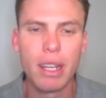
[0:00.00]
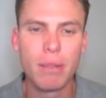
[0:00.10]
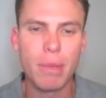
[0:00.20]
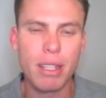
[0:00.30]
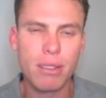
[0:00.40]

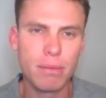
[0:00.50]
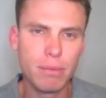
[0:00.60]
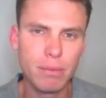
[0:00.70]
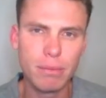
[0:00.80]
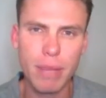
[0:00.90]
Muzz
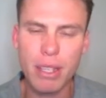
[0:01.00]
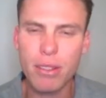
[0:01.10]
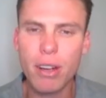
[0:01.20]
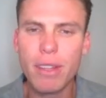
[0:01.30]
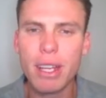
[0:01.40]

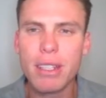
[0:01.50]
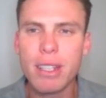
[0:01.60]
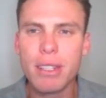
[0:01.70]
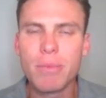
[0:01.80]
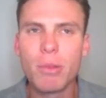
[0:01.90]
Musgrove there is
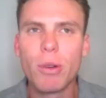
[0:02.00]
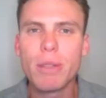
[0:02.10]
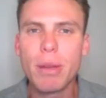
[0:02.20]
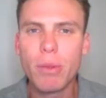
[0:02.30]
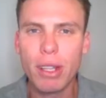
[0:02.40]
he's always
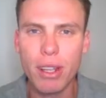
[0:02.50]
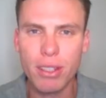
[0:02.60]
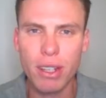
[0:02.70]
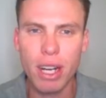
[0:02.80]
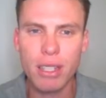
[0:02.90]
been one of those guys.